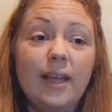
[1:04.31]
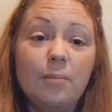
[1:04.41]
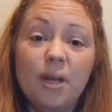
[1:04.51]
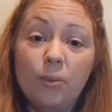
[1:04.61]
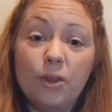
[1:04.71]
a
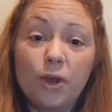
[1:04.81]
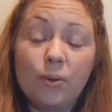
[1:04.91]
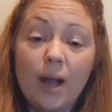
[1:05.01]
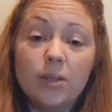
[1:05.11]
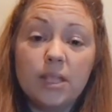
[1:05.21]
minute with a
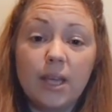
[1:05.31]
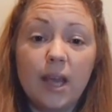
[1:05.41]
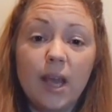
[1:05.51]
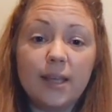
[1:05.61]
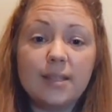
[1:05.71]
grounding
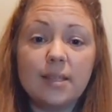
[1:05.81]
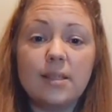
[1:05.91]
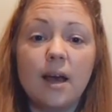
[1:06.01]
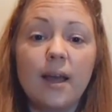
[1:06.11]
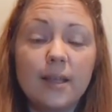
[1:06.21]

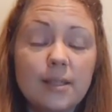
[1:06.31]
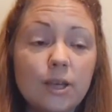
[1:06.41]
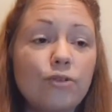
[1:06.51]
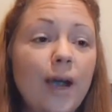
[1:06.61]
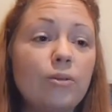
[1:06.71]
exercise,
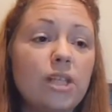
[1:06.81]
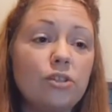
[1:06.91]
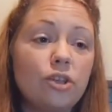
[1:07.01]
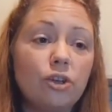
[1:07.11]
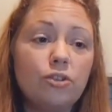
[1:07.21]
and
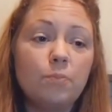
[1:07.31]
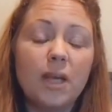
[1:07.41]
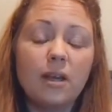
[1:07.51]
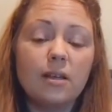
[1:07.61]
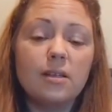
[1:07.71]
grounding's good
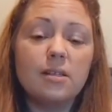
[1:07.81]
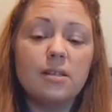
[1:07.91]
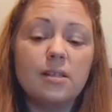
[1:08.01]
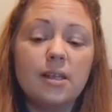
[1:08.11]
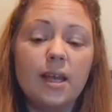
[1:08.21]

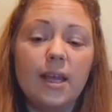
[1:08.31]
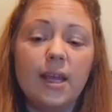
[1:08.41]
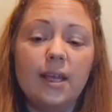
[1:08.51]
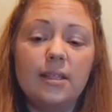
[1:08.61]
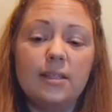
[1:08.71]
because
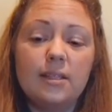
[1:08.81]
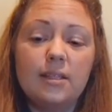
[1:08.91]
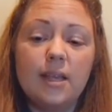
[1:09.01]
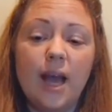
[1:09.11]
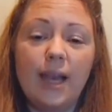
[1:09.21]

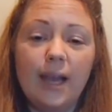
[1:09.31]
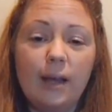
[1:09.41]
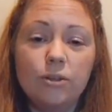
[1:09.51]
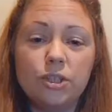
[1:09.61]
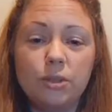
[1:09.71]
it
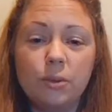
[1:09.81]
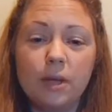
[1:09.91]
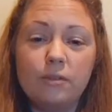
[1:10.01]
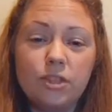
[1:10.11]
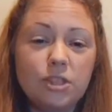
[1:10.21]
allows you
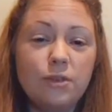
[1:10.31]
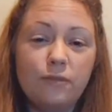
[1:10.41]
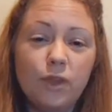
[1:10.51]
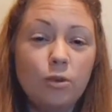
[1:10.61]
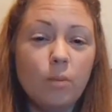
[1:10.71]
just a
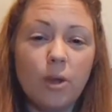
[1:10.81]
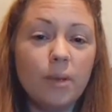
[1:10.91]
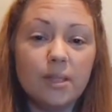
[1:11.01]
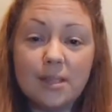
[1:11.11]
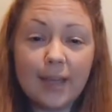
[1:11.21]
few
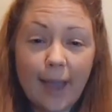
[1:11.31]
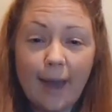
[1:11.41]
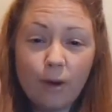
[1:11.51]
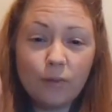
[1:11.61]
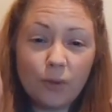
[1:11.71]
moments to get
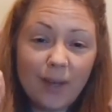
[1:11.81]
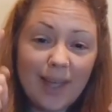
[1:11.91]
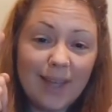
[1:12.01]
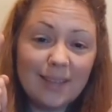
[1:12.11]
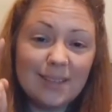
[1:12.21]
out of your
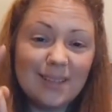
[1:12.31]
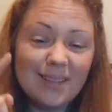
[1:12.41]
head,